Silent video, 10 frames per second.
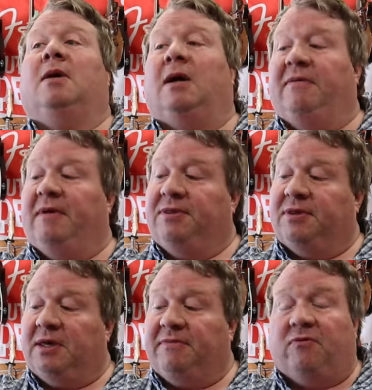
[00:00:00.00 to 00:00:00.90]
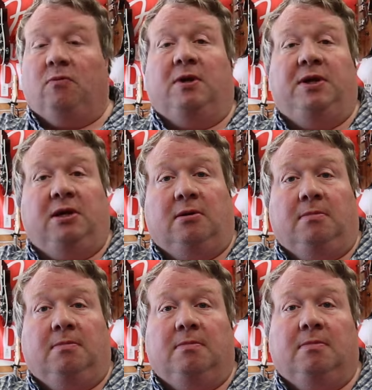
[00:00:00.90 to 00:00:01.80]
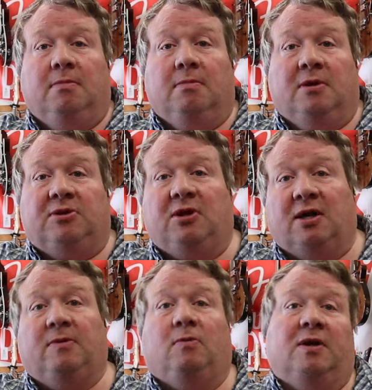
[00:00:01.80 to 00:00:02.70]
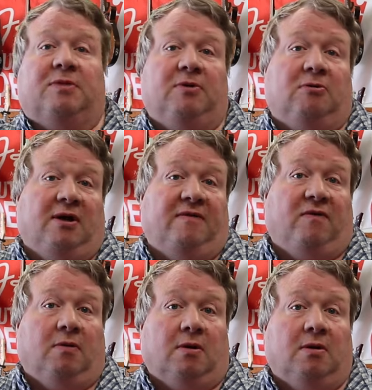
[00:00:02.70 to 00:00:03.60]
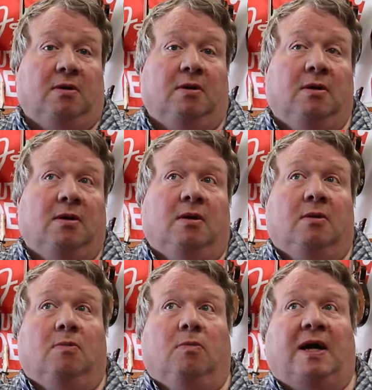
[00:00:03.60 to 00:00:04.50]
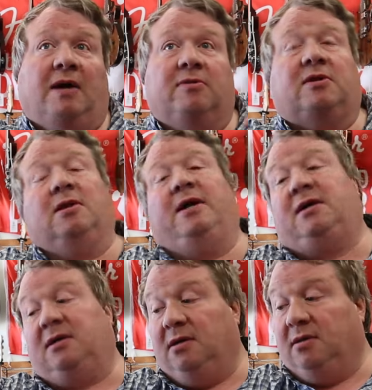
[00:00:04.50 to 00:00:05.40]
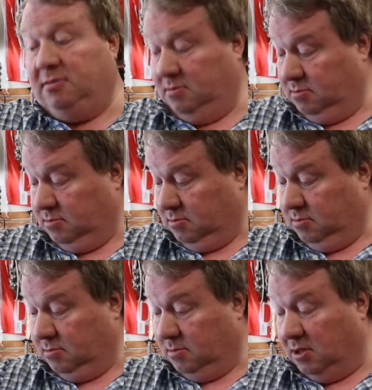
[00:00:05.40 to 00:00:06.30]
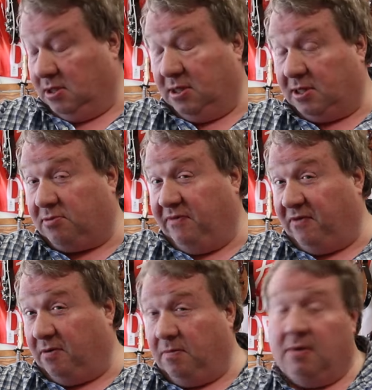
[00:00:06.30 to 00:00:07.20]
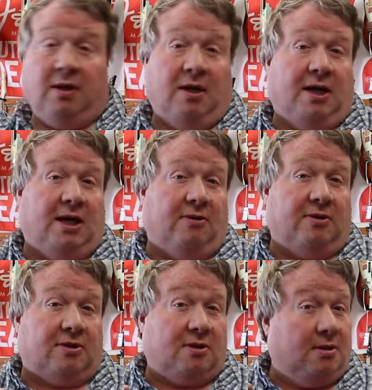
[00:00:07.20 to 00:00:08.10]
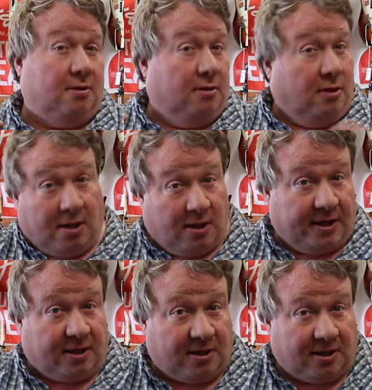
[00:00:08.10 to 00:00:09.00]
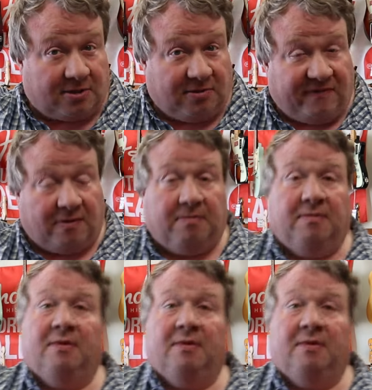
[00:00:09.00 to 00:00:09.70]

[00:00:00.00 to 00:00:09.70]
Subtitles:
I've had this amp for 1 year. Let's talk about what it's been great for, how it's like a Deluxe Reverb, how it's not like a Deluxe Reverb.